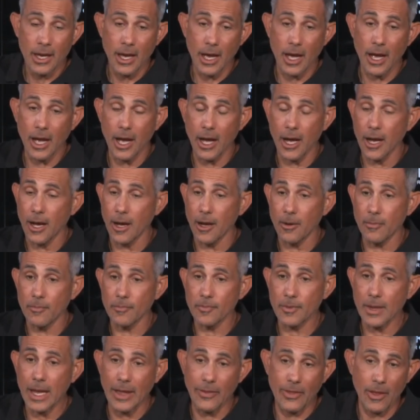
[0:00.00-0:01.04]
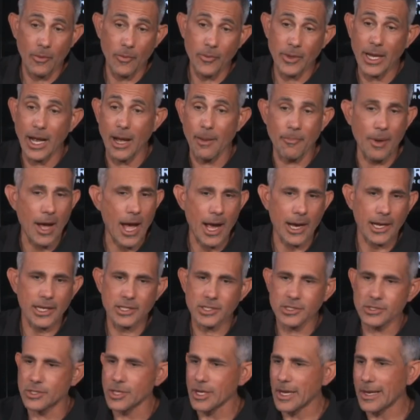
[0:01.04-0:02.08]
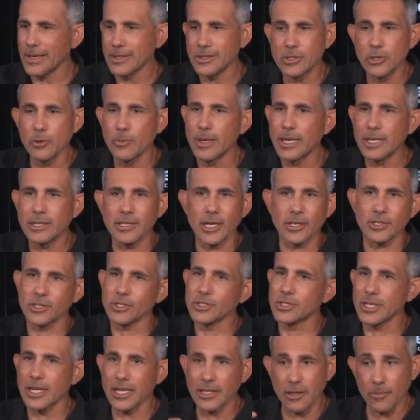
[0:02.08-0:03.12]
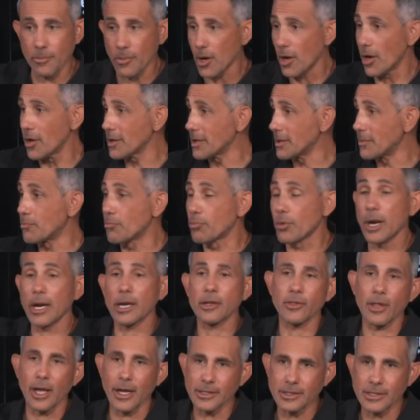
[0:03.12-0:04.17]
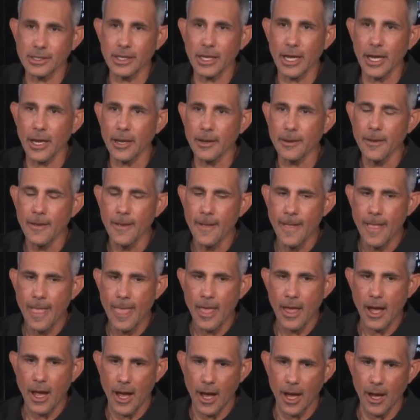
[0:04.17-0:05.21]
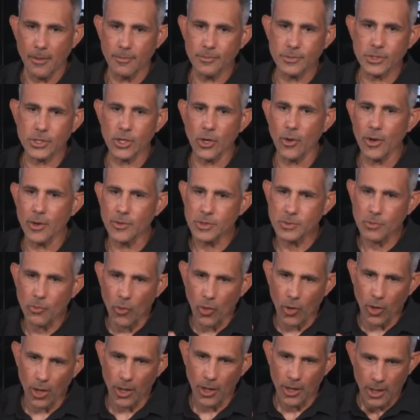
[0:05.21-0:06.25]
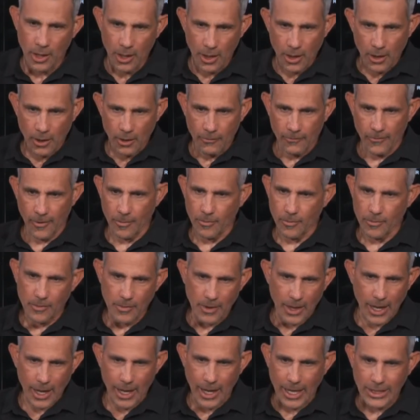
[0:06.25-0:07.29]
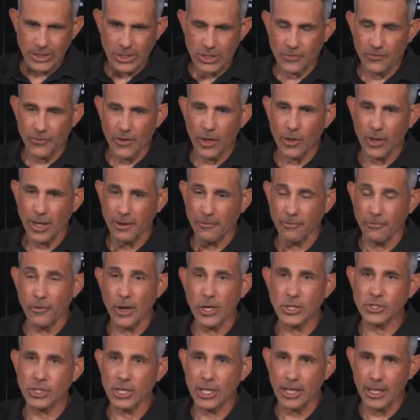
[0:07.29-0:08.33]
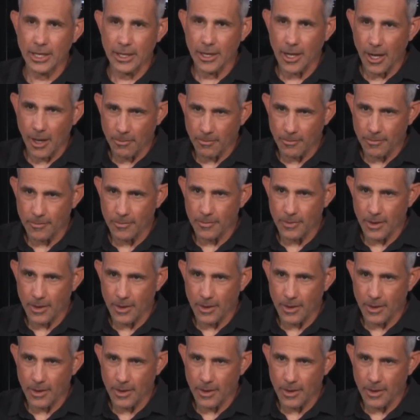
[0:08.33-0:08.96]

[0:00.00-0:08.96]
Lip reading: And then when we got pockets, taking too many touches to get the ball and break lines again. So it was more from, I just felt like freshening it up.